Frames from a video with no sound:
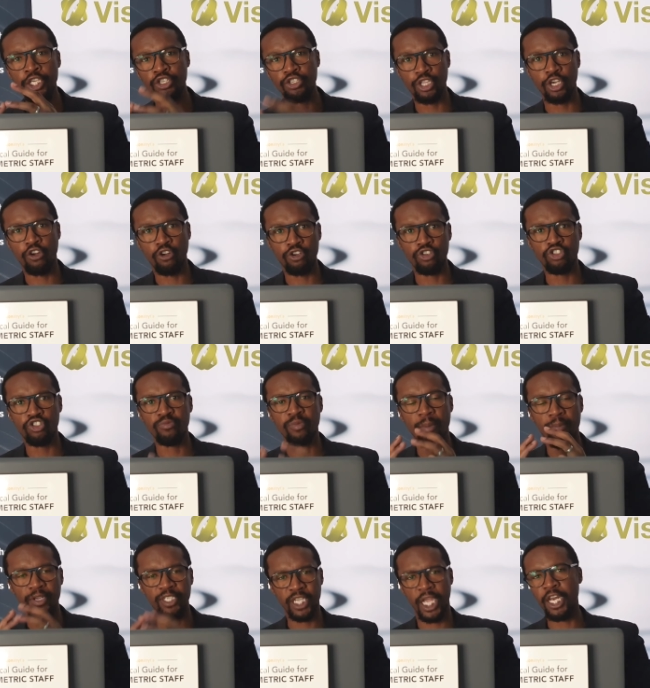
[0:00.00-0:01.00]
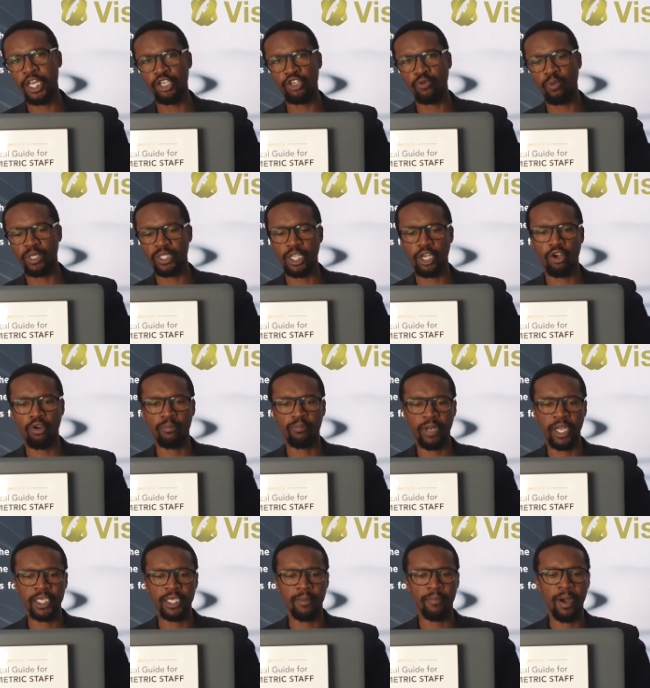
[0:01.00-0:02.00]
to the consumer pertaining to what they
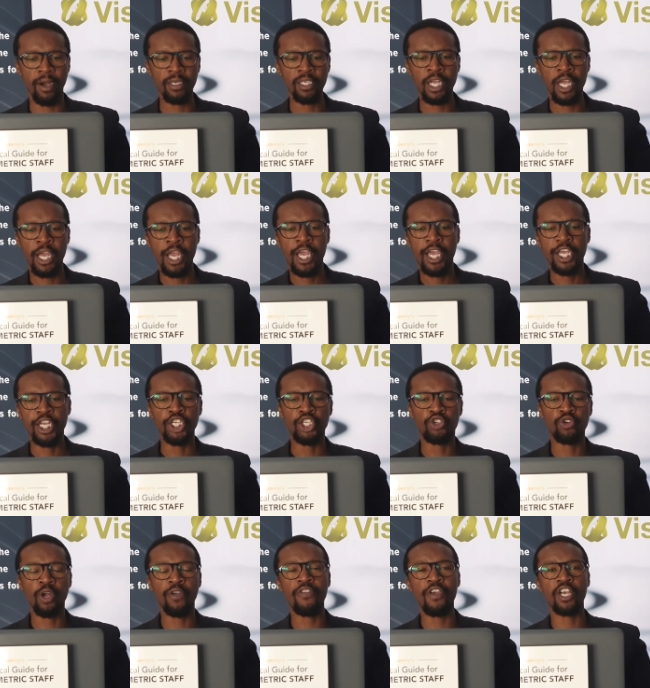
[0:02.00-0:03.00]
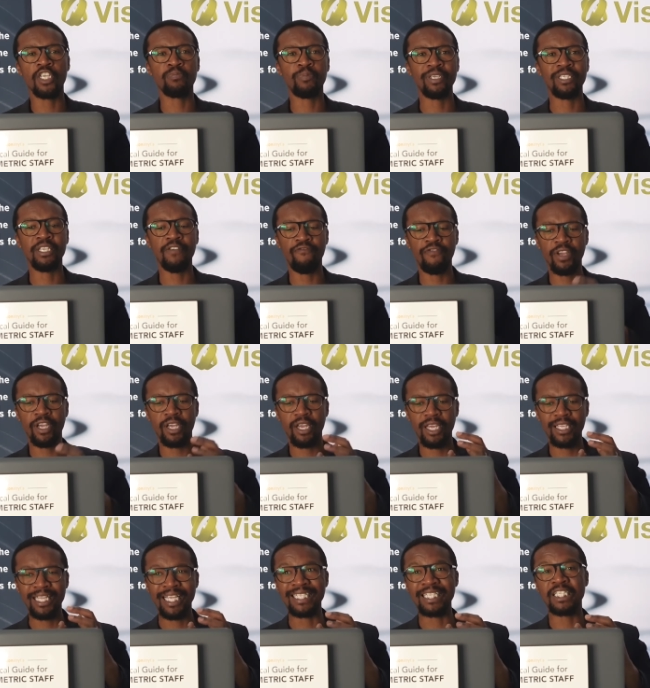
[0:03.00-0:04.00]
complained about. Ensure there
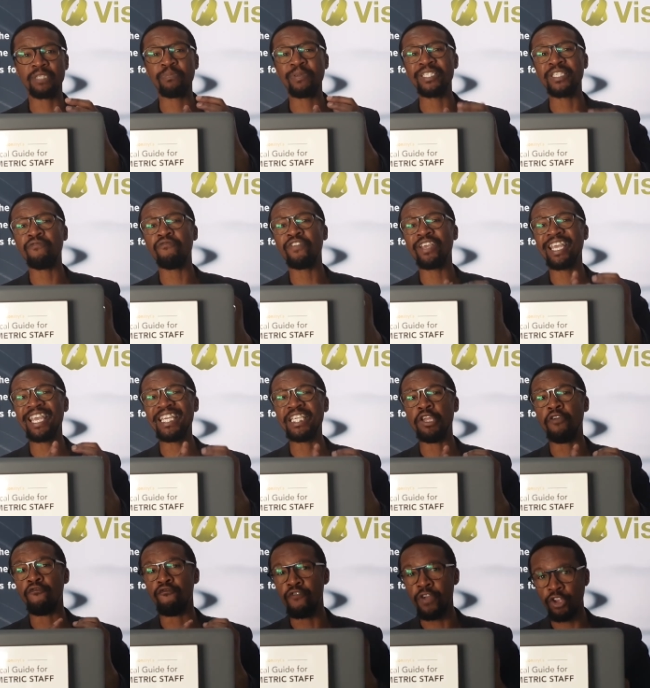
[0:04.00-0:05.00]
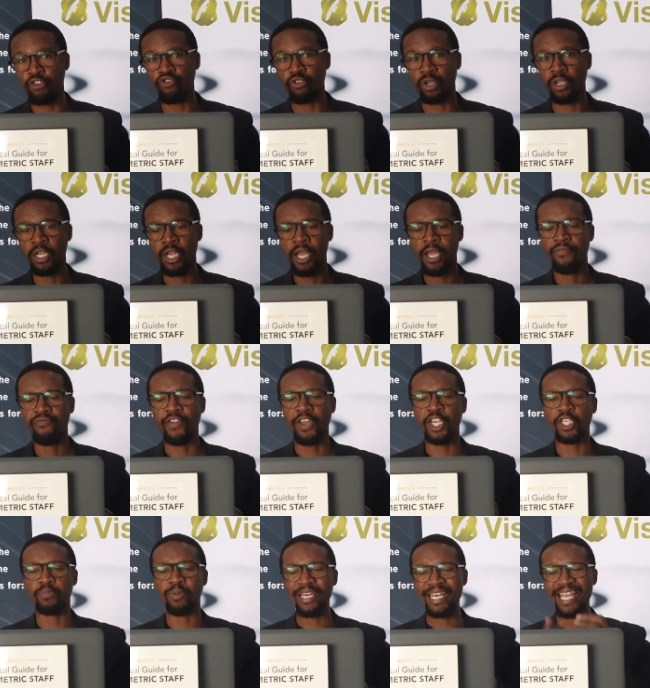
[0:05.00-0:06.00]
specific, there's a specific individual that
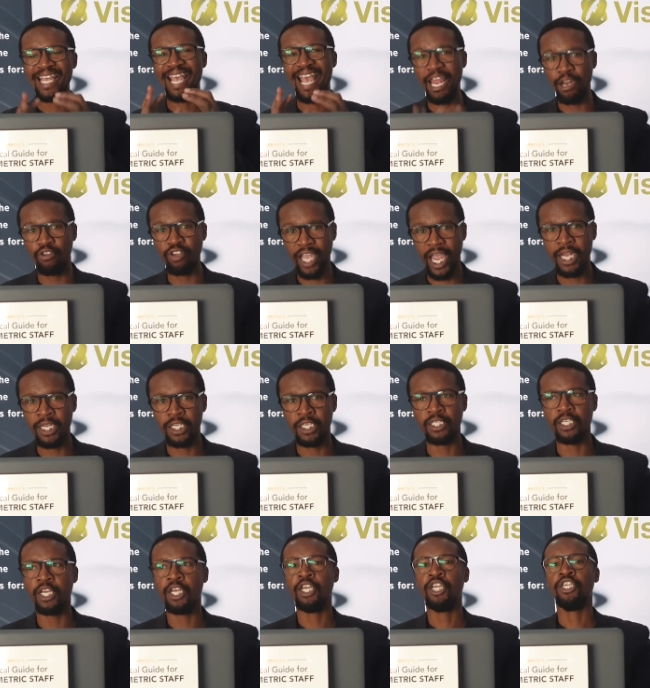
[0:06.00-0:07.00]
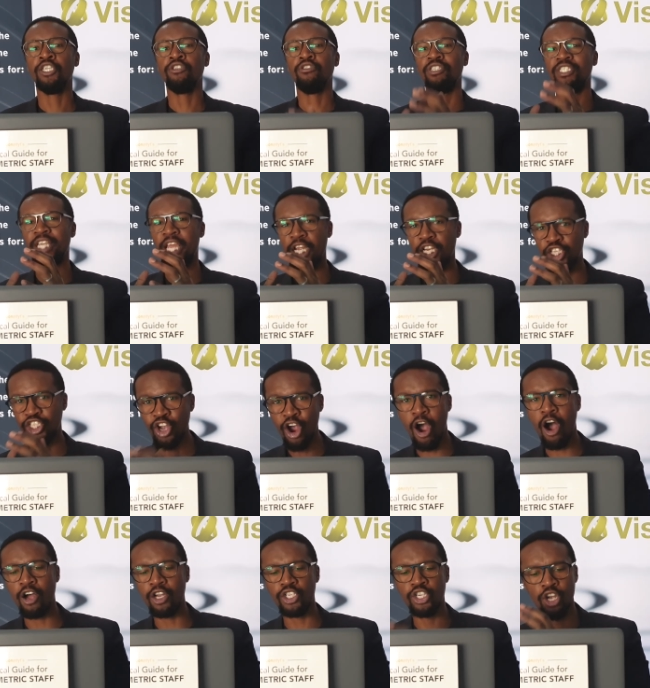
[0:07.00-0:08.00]
has been allocated to take
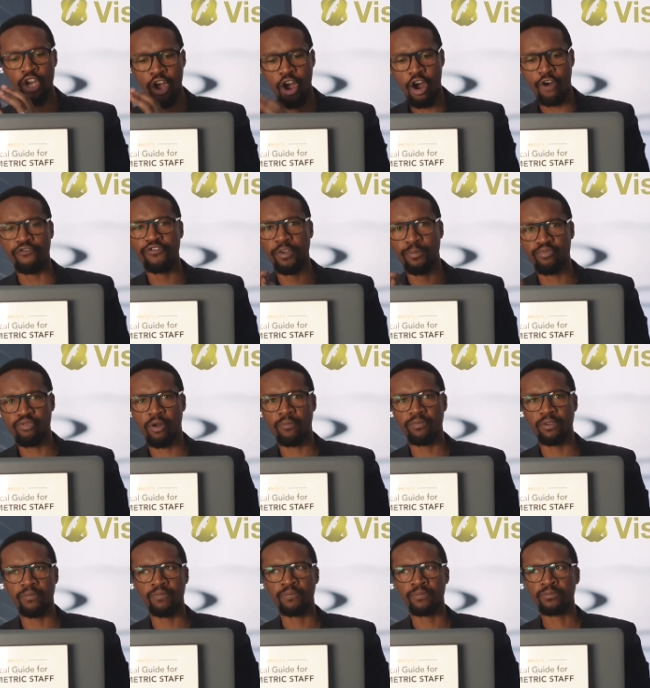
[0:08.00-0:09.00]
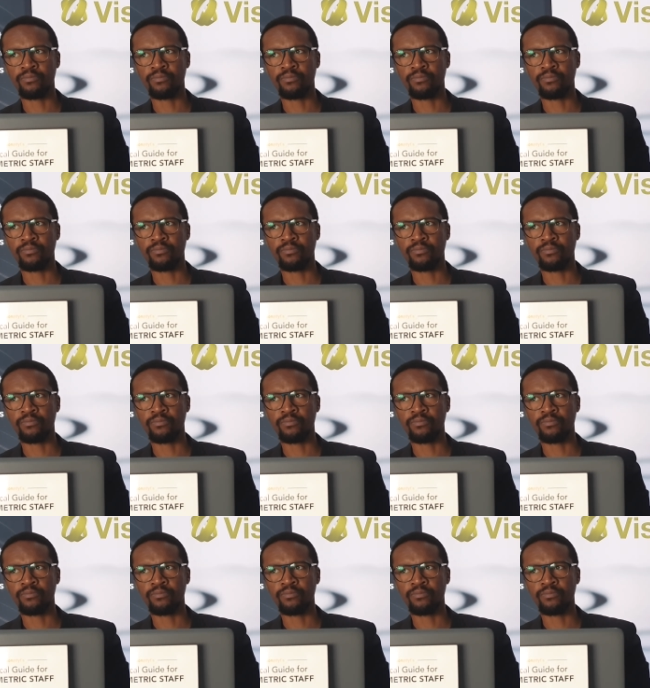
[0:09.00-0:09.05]
charge of the problem.